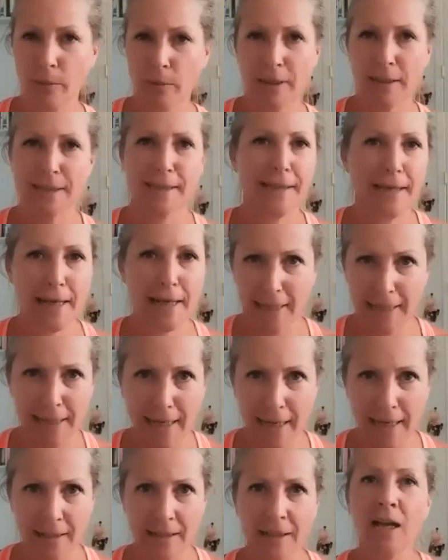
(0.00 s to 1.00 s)
I'm going to say it
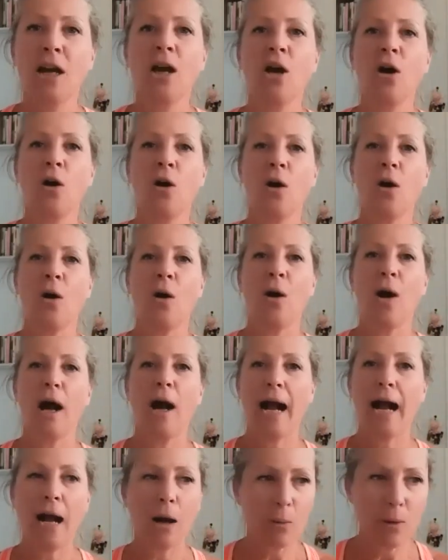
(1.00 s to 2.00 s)
again.
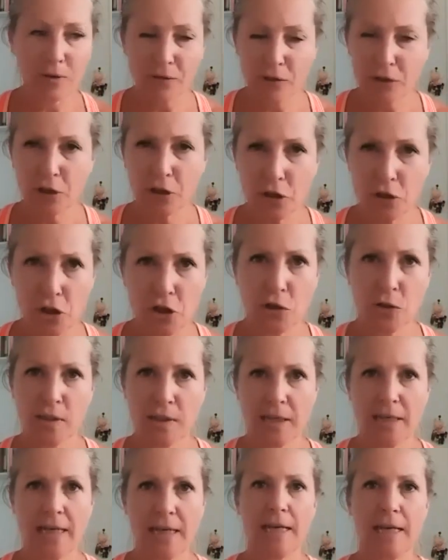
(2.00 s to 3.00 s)
However you choose
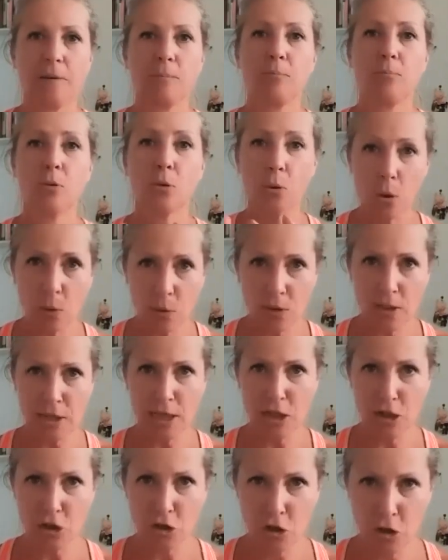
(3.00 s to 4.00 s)
to eat,
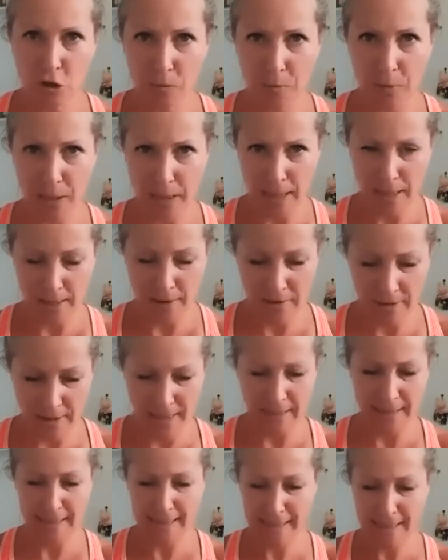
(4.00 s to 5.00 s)
protein should be
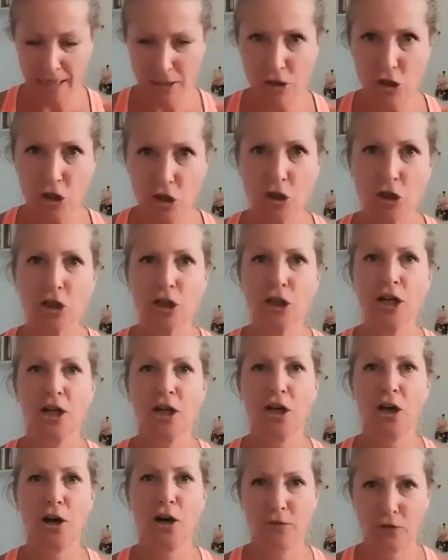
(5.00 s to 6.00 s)
the center
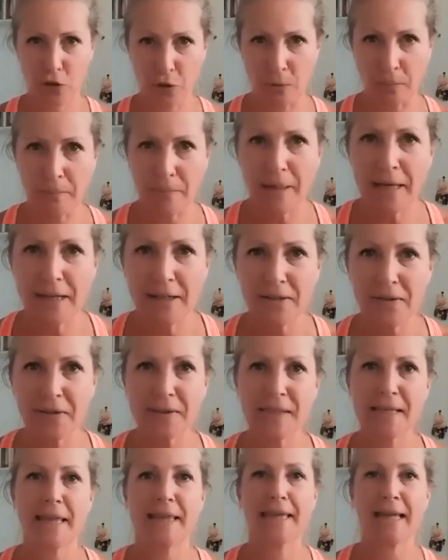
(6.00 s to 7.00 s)
of your
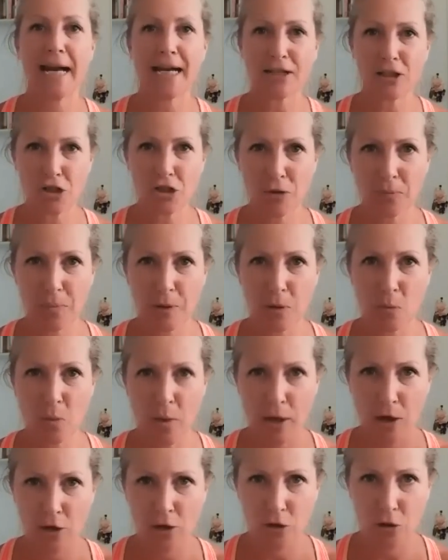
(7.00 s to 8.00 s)
meals. That should be
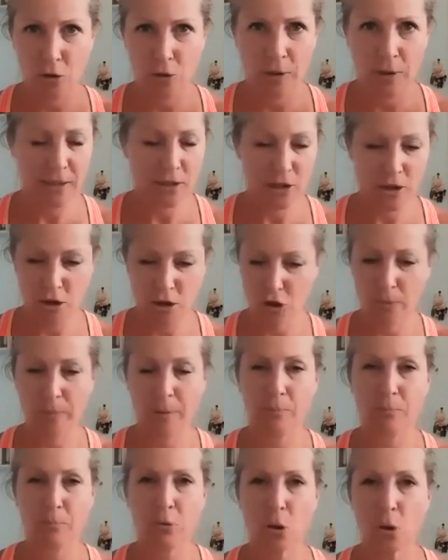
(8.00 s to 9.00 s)
where you should
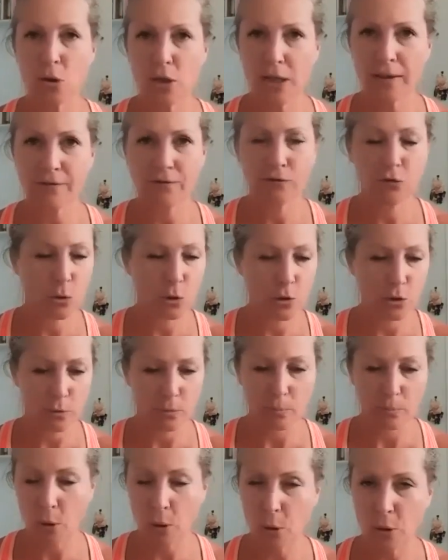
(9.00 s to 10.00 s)
be protein forward or
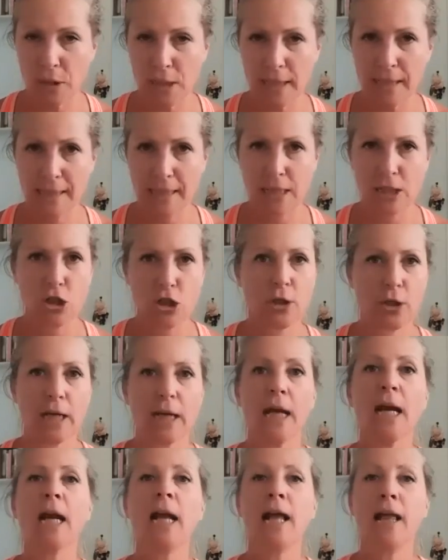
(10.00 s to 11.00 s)
protein
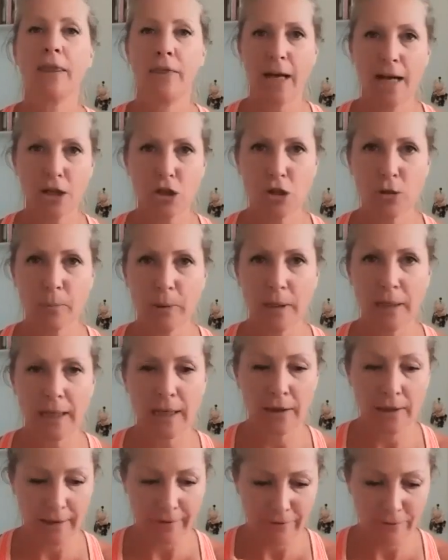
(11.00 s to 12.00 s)
centric. That should
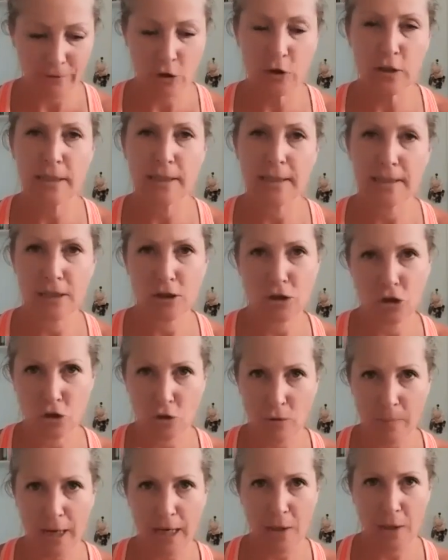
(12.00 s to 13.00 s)
be the first decision
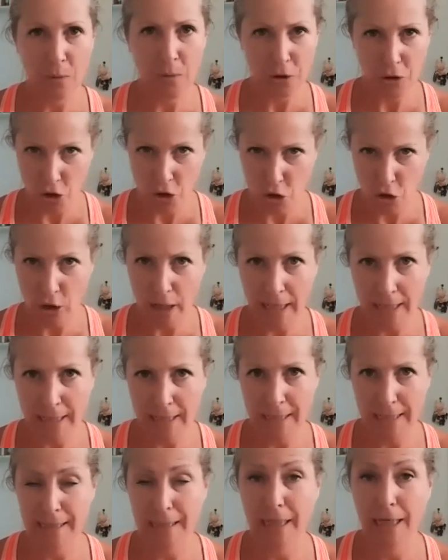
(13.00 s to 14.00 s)
you make when you're trying to
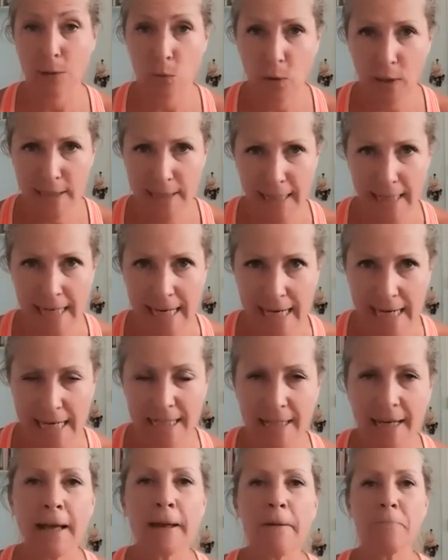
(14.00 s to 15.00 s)
decide what to
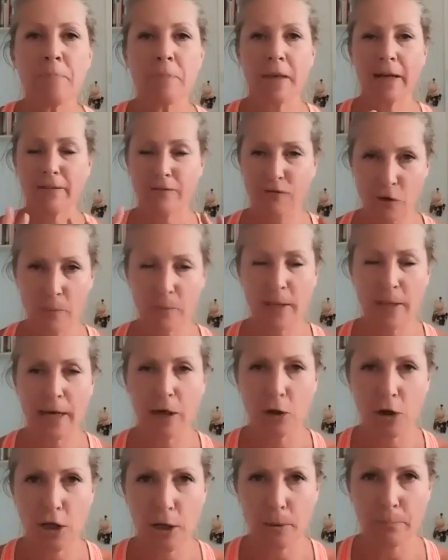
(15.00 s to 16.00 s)
eat. And from
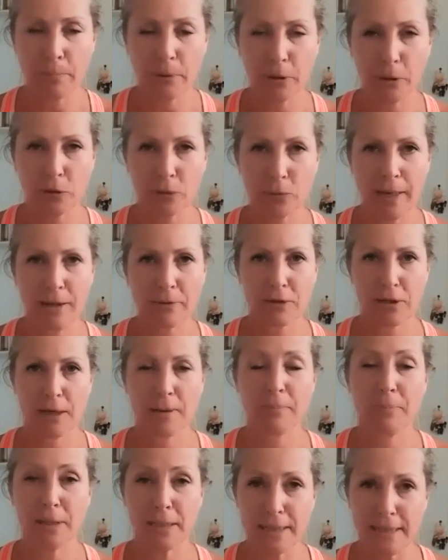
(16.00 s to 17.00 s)
there, you can build around
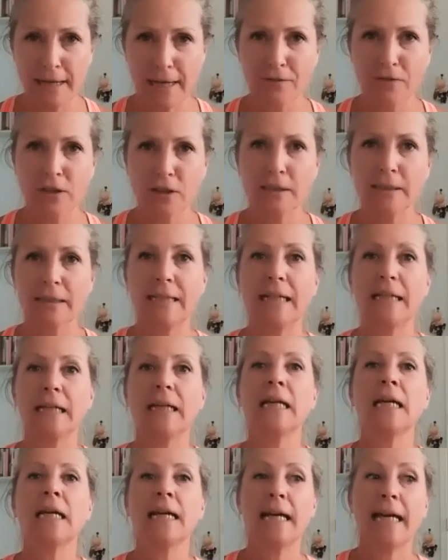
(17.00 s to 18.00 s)
it. But
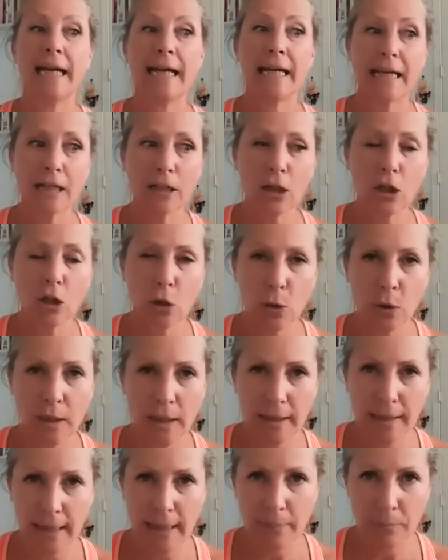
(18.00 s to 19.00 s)
definitely
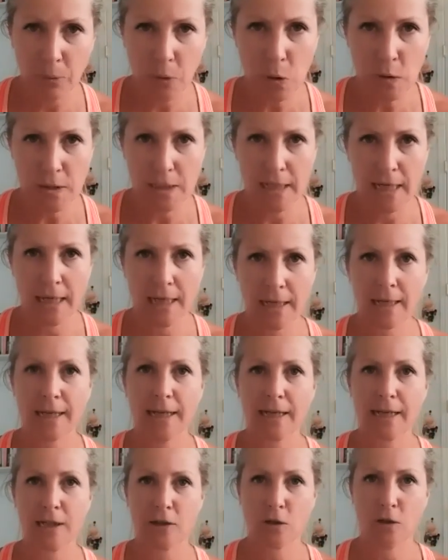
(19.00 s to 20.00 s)
including that protein,
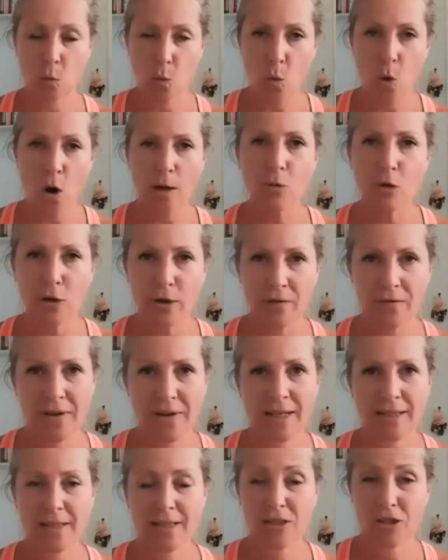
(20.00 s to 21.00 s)
here's one more
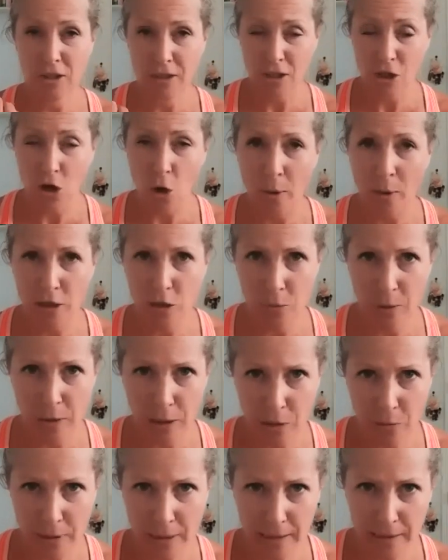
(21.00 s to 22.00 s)
advantage. It's going to
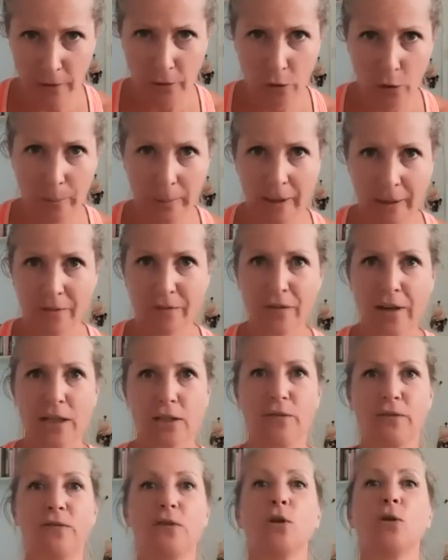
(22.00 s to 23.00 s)
increase the thermic effect
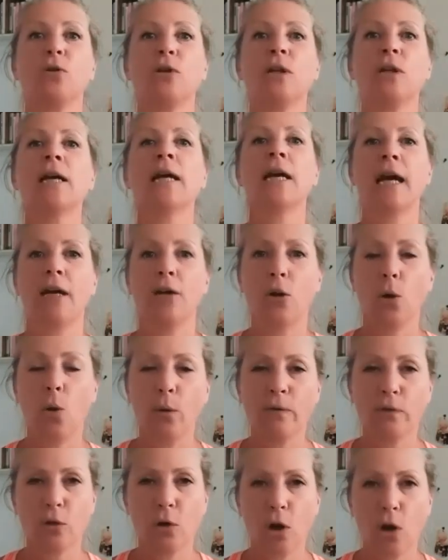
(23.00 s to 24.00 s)
of food and
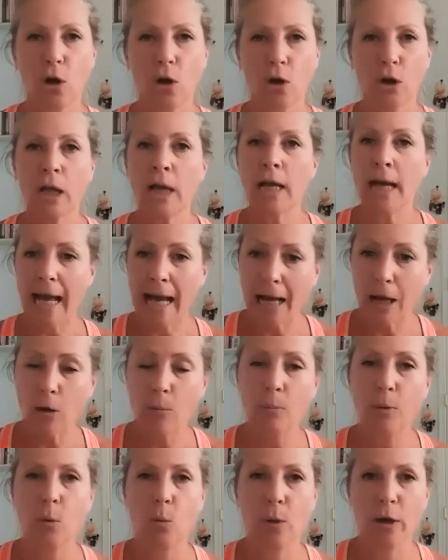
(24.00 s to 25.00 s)
overall
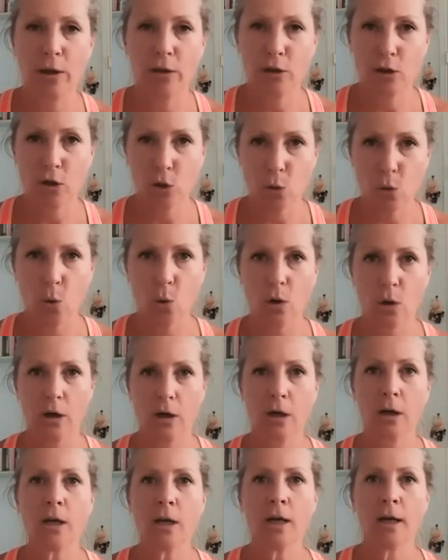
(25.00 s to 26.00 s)
help with
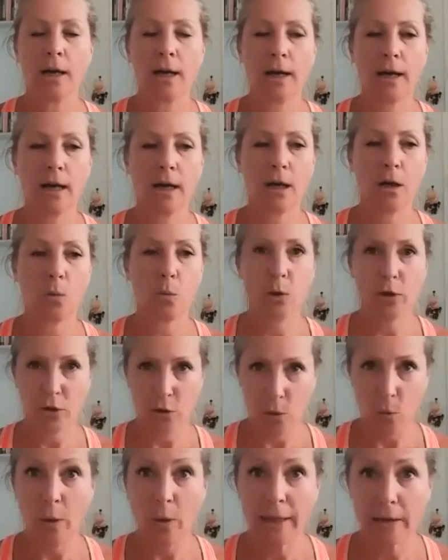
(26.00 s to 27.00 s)
your
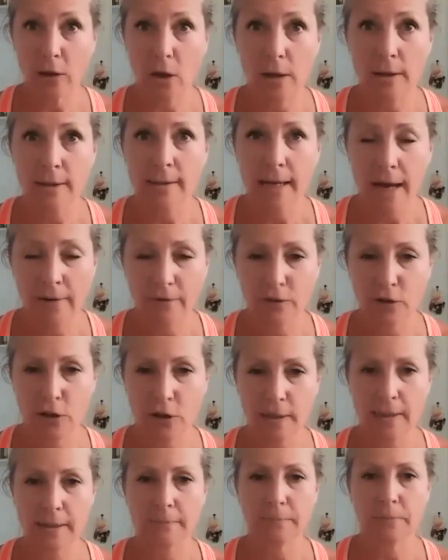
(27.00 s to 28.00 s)
weight loss
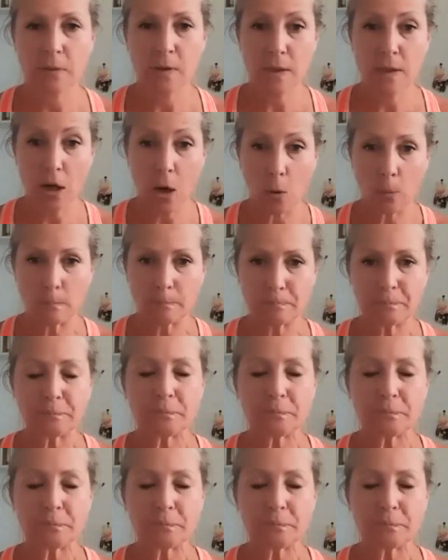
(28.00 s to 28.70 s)
efforts. So